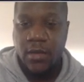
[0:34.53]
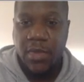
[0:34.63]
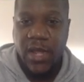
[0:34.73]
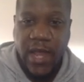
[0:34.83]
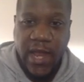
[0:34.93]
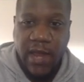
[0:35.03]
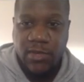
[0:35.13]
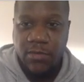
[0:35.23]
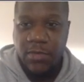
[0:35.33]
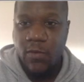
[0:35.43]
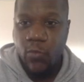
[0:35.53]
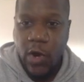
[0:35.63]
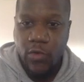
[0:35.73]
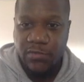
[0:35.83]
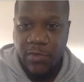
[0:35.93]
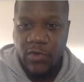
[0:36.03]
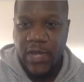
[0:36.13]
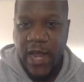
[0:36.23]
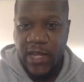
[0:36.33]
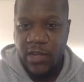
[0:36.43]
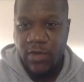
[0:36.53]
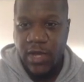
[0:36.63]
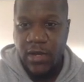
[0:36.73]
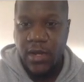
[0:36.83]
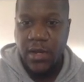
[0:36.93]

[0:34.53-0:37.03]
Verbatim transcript: but they aim to be the world's most accurate